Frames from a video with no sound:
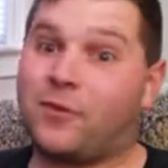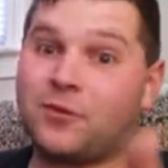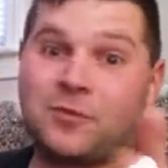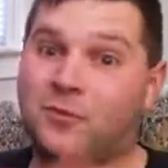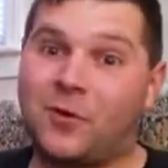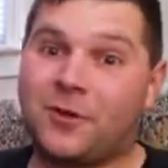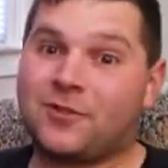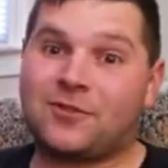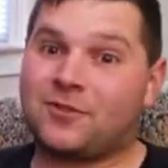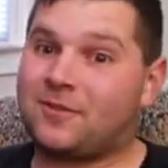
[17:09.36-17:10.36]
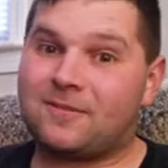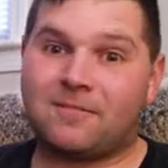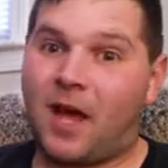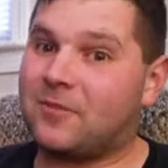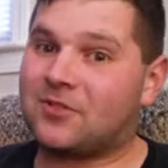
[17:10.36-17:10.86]
There's been worse.
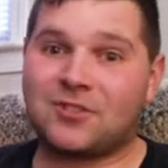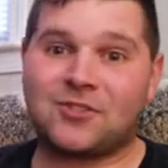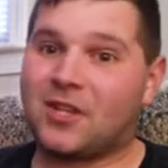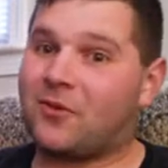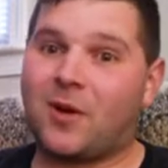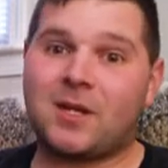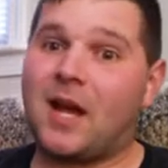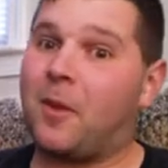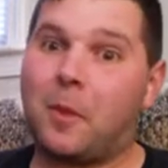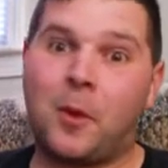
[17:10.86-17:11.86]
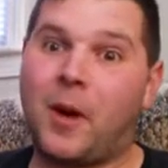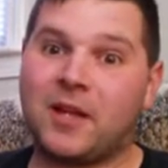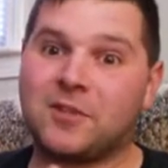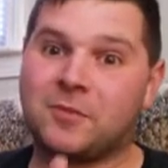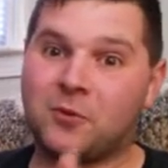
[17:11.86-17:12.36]
I'm just going to say that right now. There
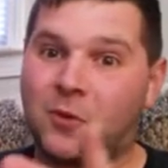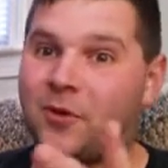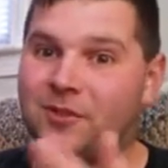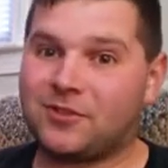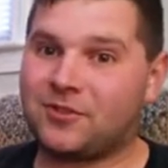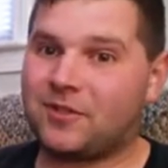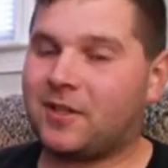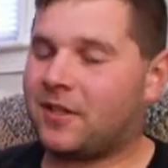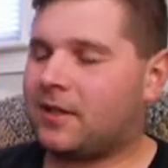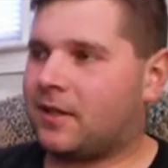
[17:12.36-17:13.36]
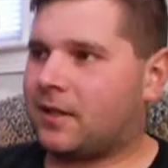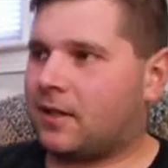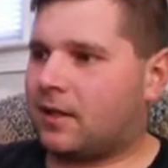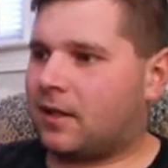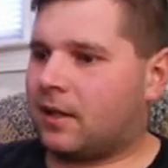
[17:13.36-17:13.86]
has been worse.
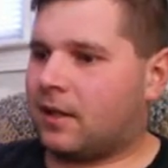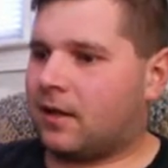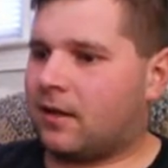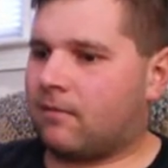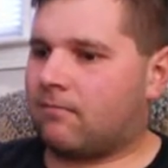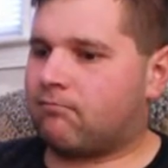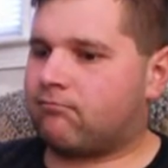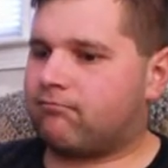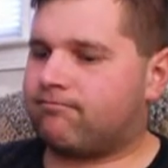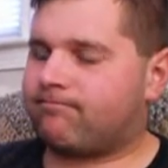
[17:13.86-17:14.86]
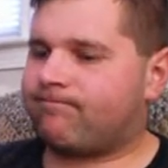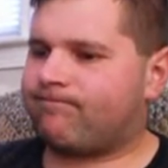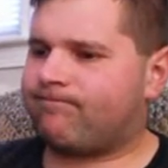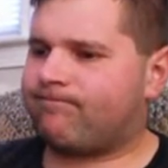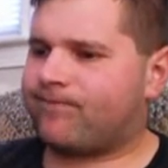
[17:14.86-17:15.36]
The
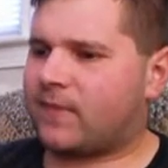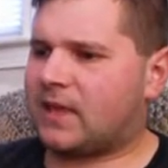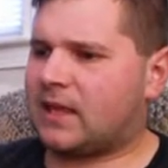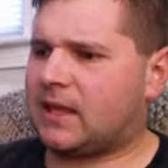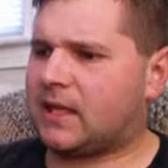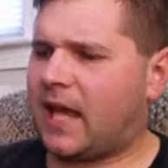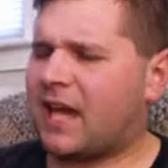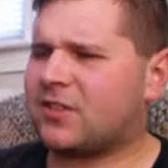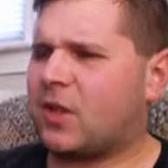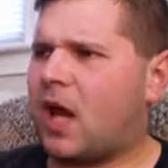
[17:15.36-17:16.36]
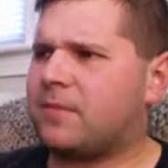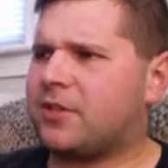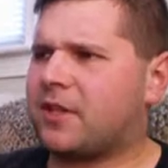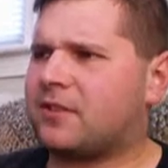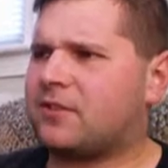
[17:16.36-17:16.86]
castle
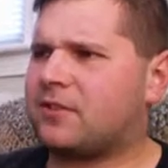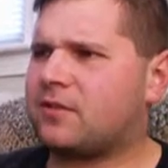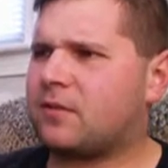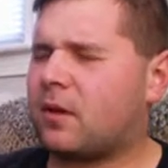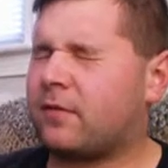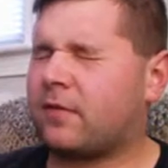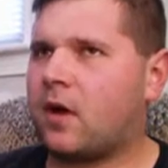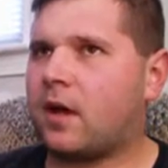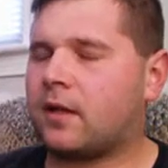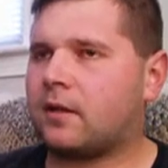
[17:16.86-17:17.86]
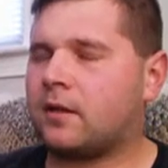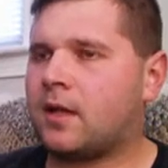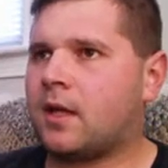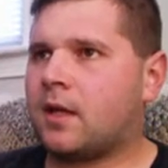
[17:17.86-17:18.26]
objects are fine.